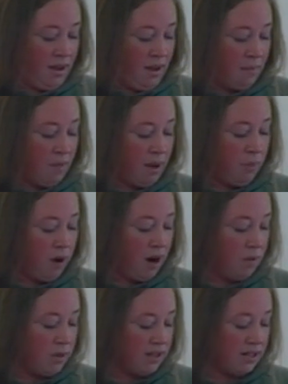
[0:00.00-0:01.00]
My
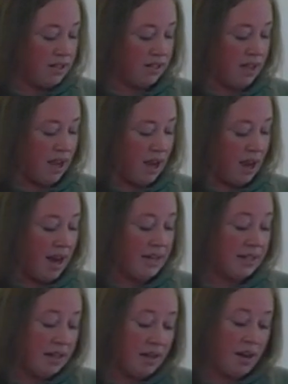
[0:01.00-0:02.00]
pride wants to say, I
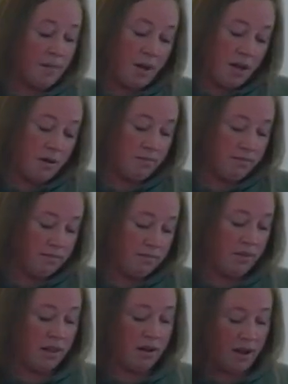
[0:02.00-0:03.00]
did it on my own
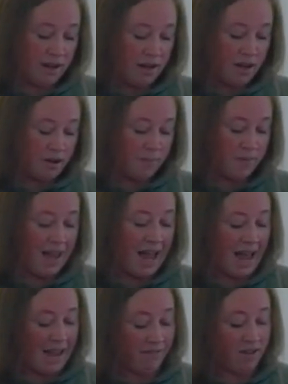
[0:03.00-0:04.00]
without any help.
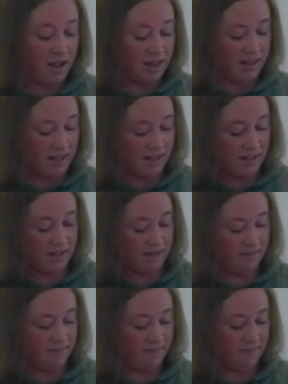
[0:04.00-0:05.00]
I've got this.
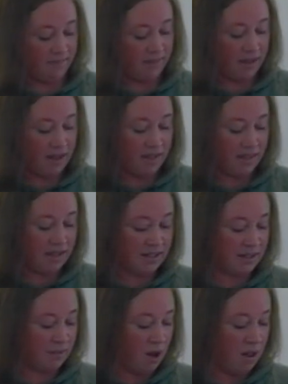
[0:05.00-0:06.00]
This
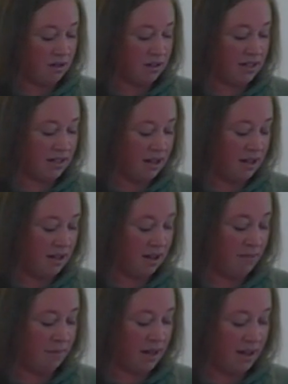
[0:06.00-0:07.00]
smaller detail
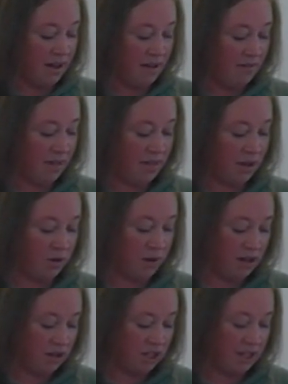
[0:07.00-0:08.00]
in my life, the
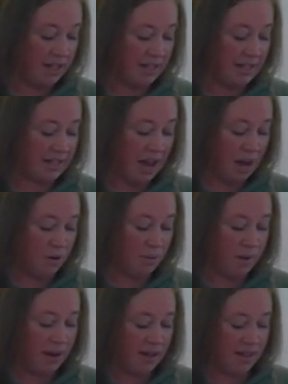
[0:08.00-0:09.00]
greater chance I will
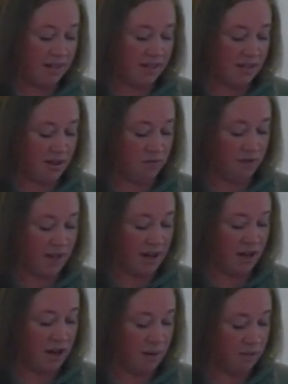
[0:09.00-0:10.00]
pick the self
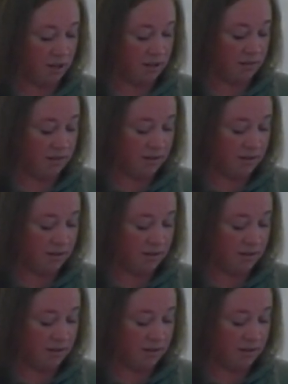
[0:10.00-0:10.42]
reliant option.